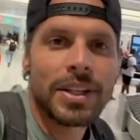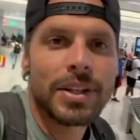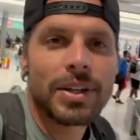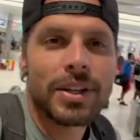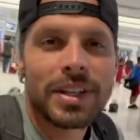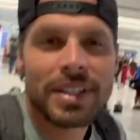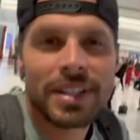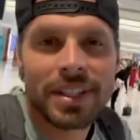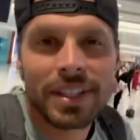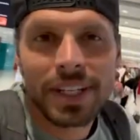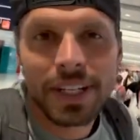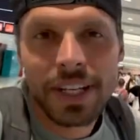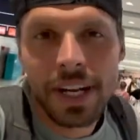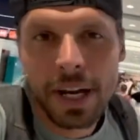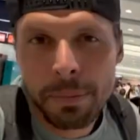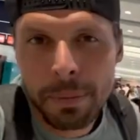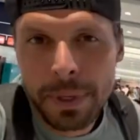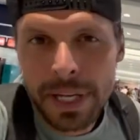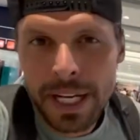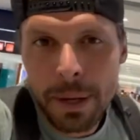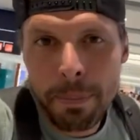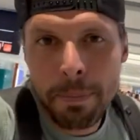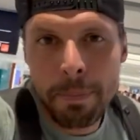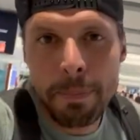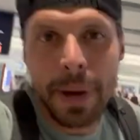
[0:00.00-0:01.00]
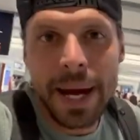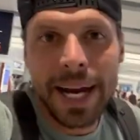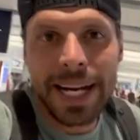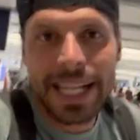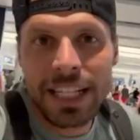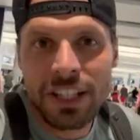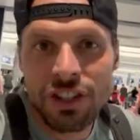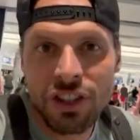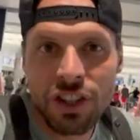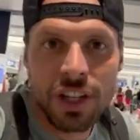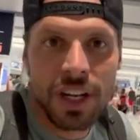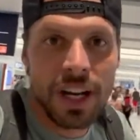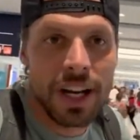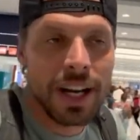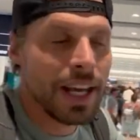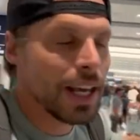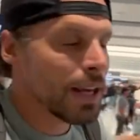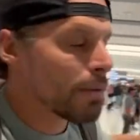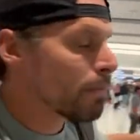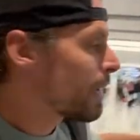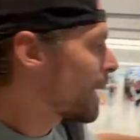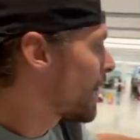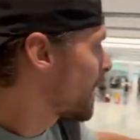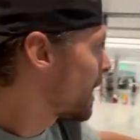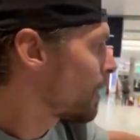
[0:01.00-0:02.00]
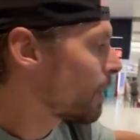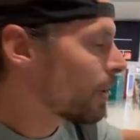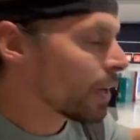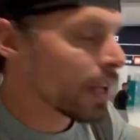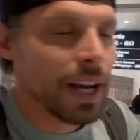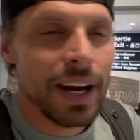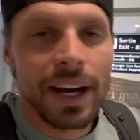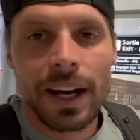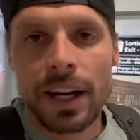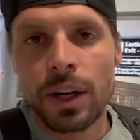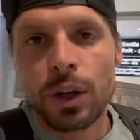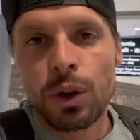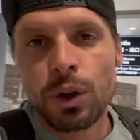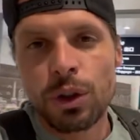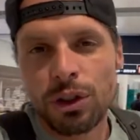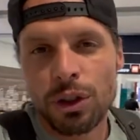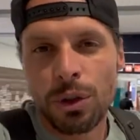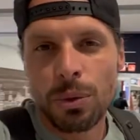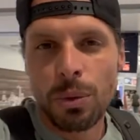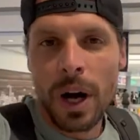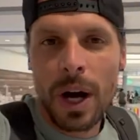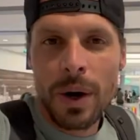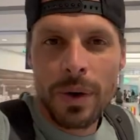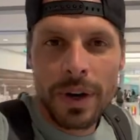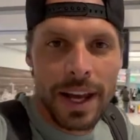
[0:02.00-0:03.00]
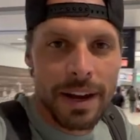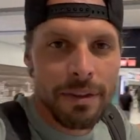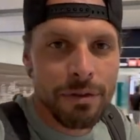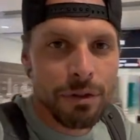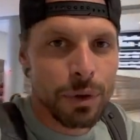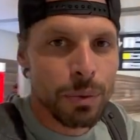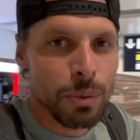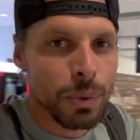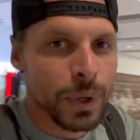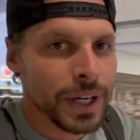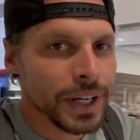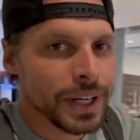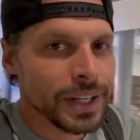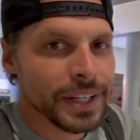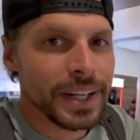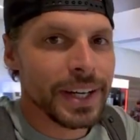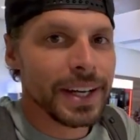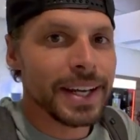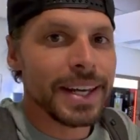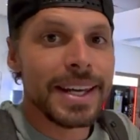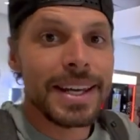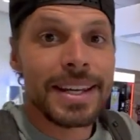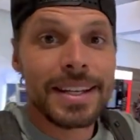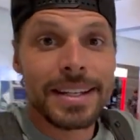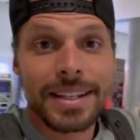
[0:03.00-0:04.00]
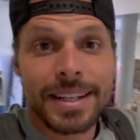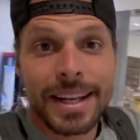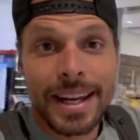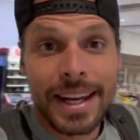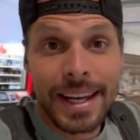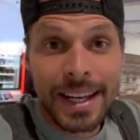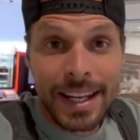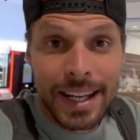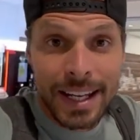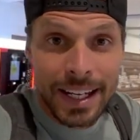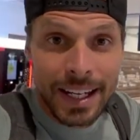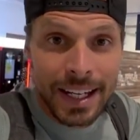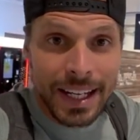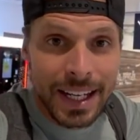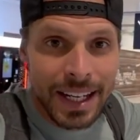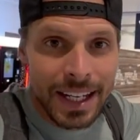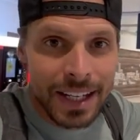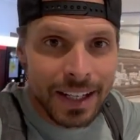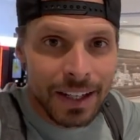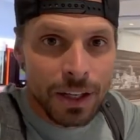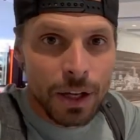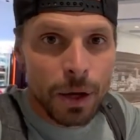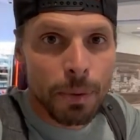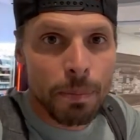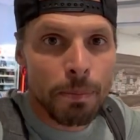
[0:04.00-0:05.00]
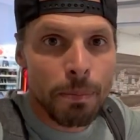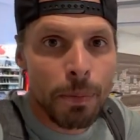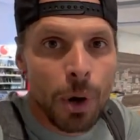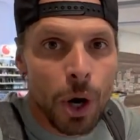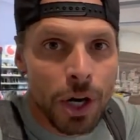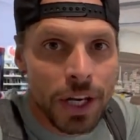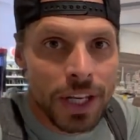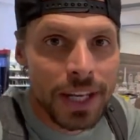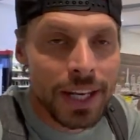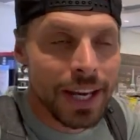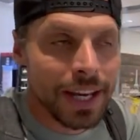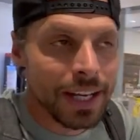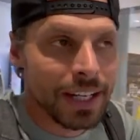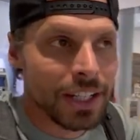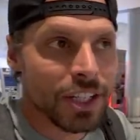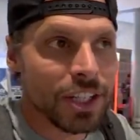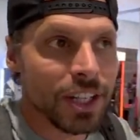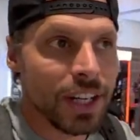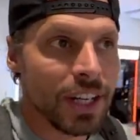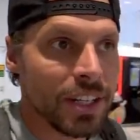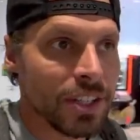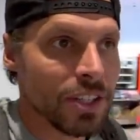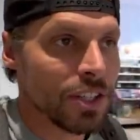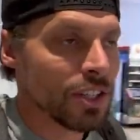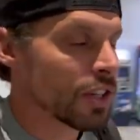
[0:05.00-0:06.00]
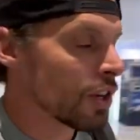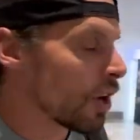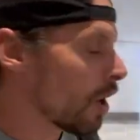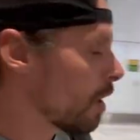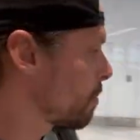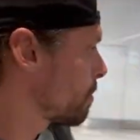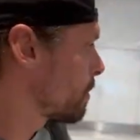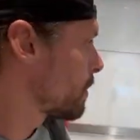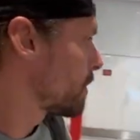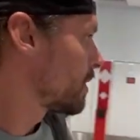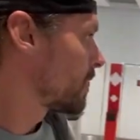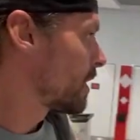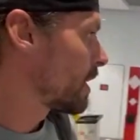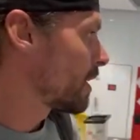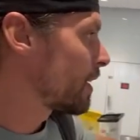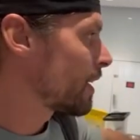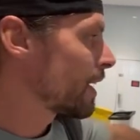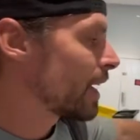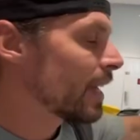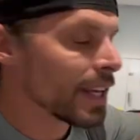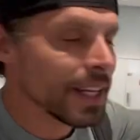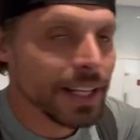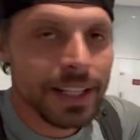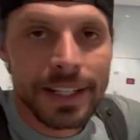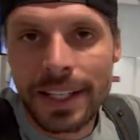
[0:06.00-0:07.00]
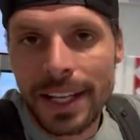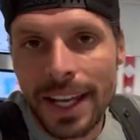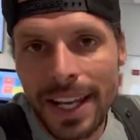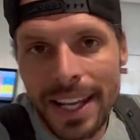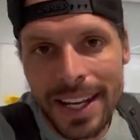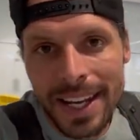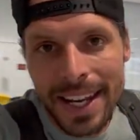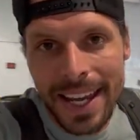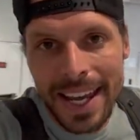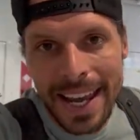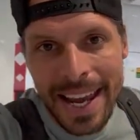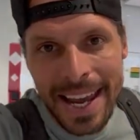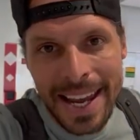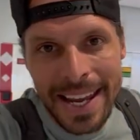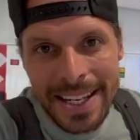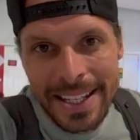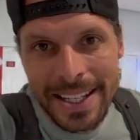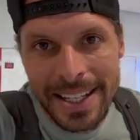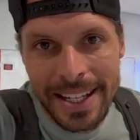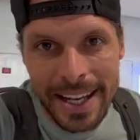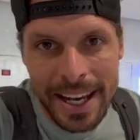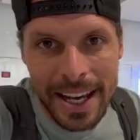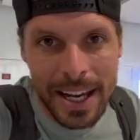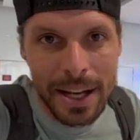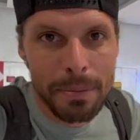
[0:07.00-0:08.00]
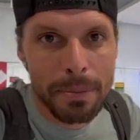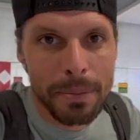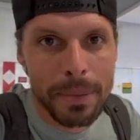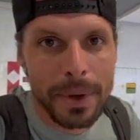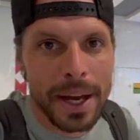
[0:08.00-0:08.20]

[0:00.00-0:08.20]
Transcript: you can see, I'm in the baggage claim area. I looked around everywhere. There is a little money exchange shop. There is an ATM